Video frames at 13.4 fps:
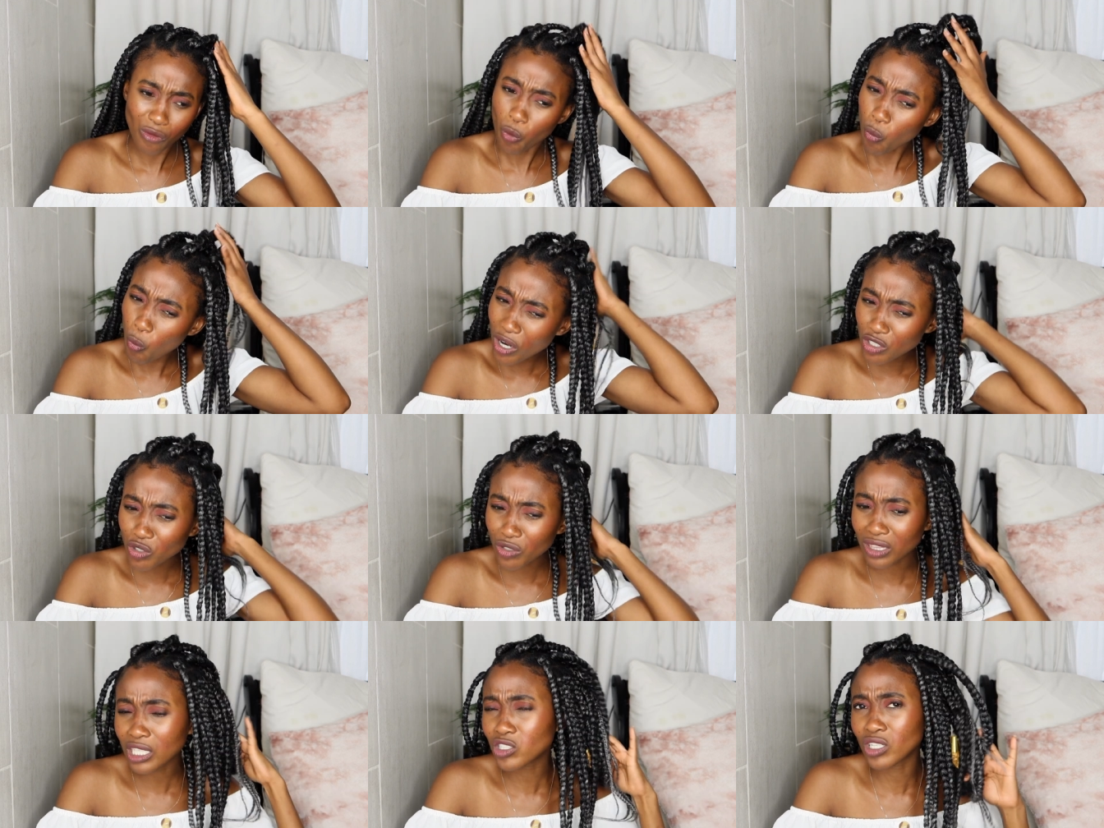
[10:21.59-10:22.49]
what do you
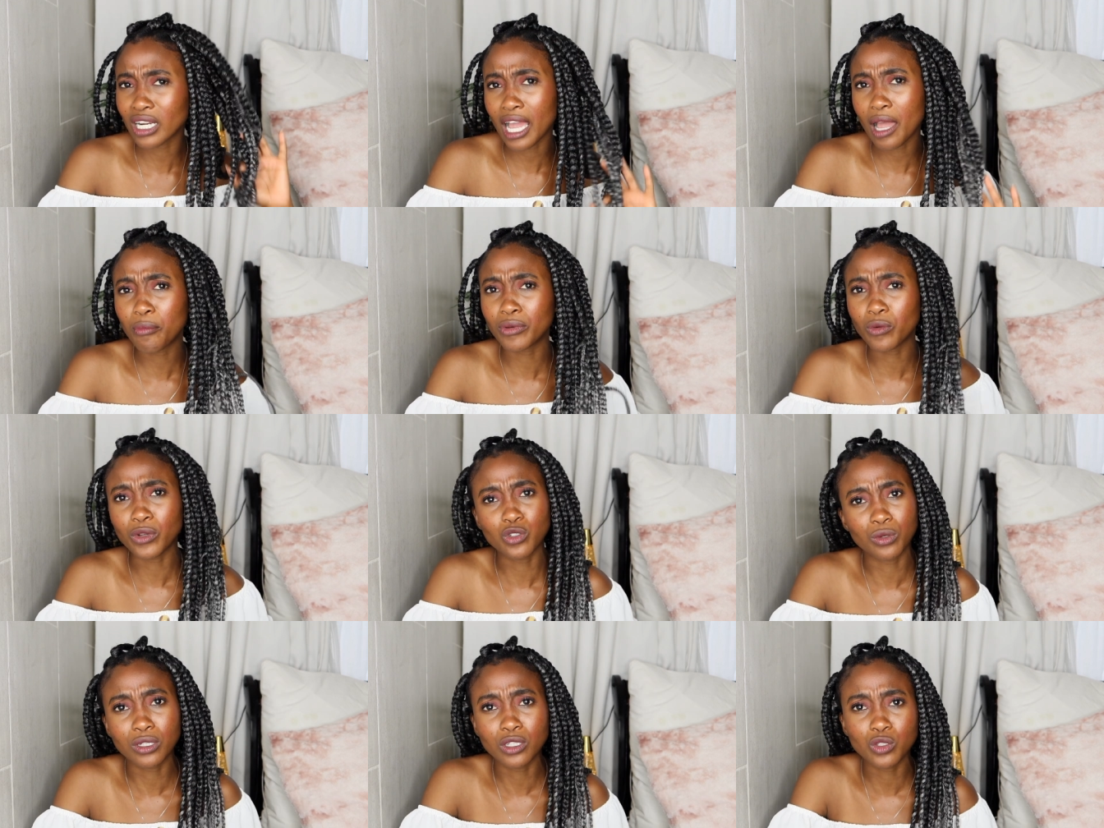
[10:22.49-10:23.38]
think is going to happen when
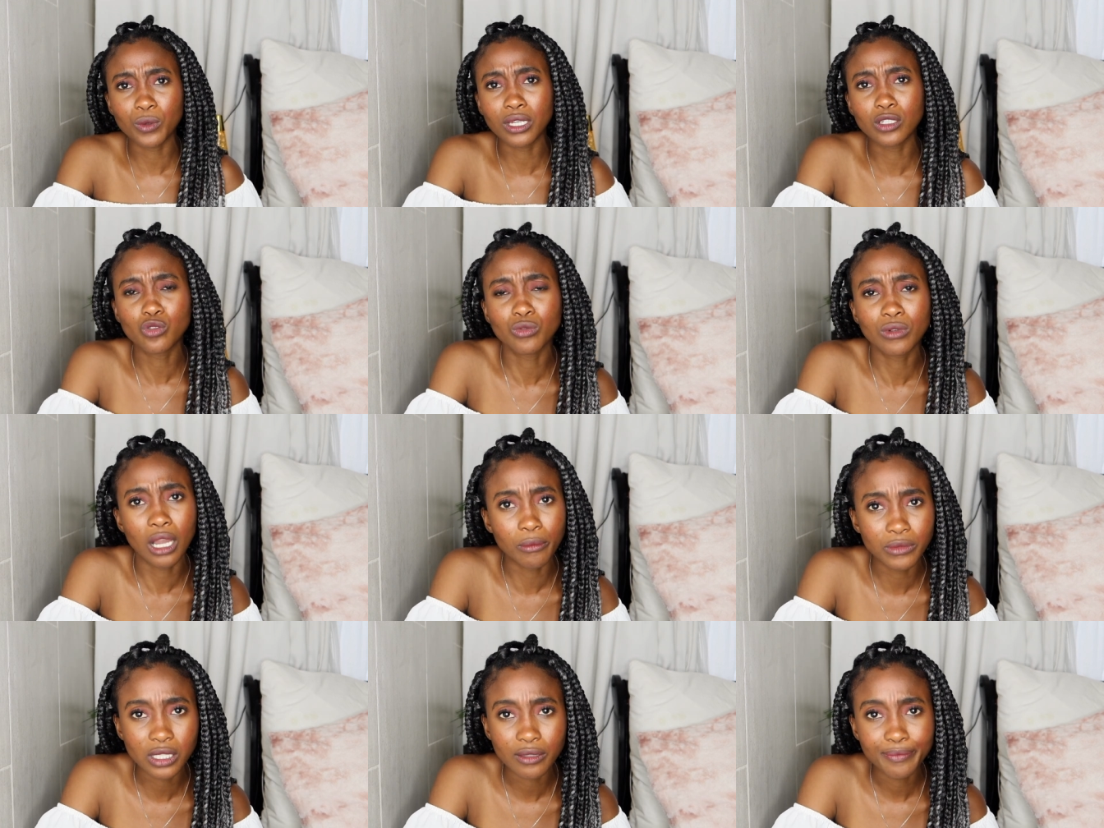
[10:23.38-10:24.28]
2022
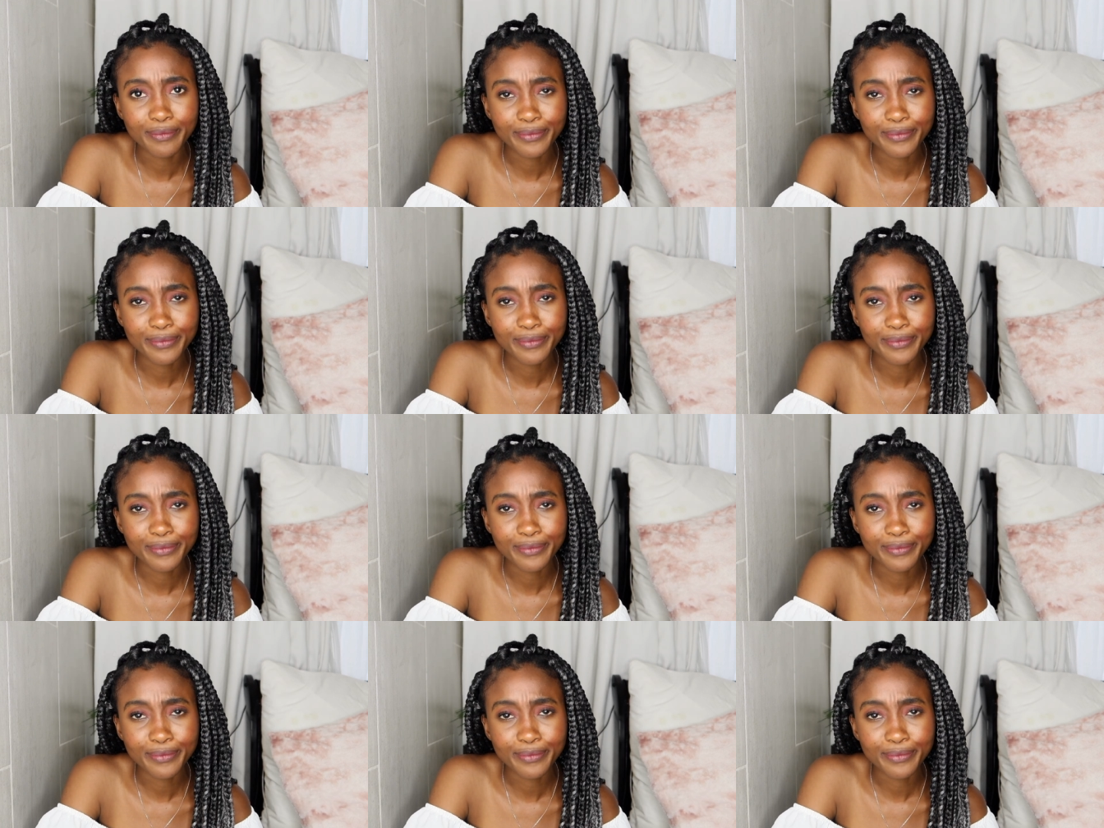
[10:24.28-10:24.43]
comes?